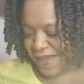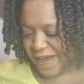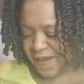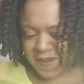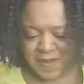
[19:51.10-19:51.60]

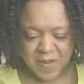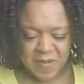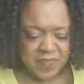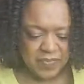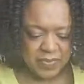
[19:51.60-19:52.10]

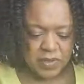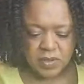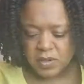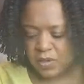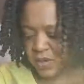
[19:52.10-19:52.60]
um,
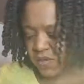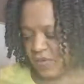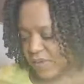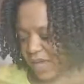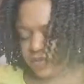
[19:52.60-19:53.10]
So
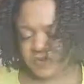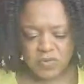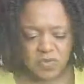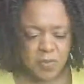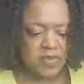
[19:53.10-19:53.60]
yeah, you've got
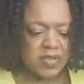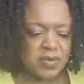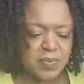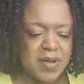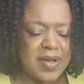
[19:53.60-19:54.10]

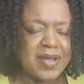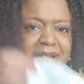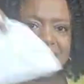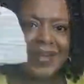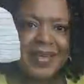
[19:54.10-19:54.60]
spotted
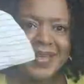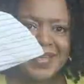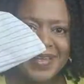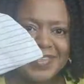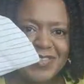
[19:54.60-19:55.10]
one,
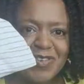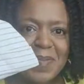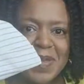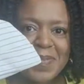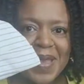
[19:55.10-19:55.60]

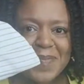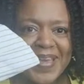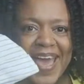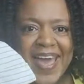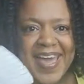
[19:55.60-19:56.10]
stripy baby
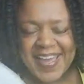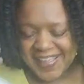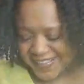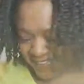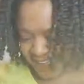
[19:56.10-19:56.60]
hat,